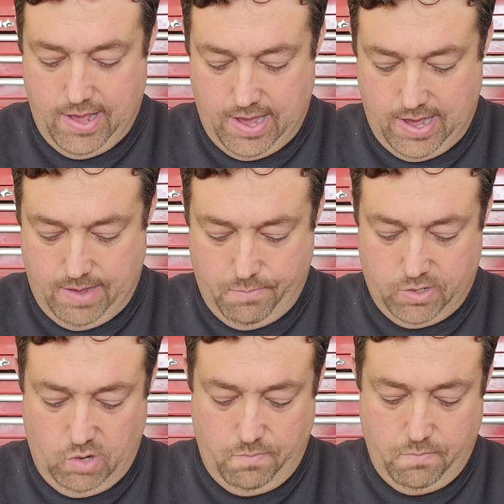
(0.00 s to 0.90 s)
Um, we're
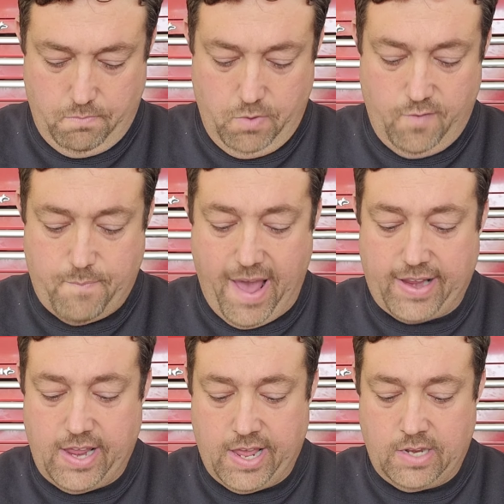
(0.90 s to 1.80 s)
going to move
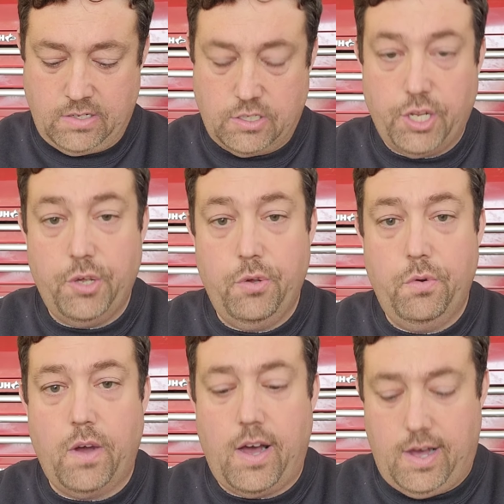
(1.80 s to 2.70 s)
back
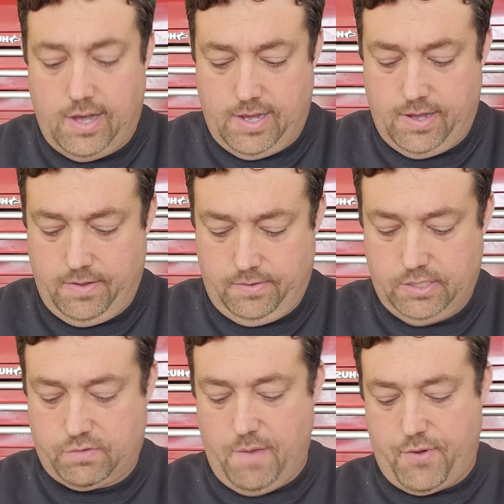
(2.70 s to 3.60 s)
into uh, the
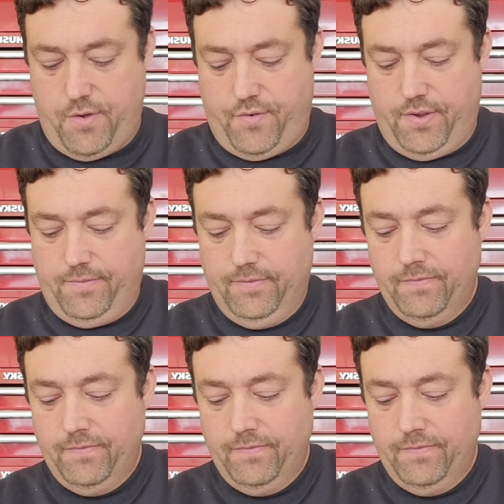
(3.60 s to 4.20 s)
scriptures.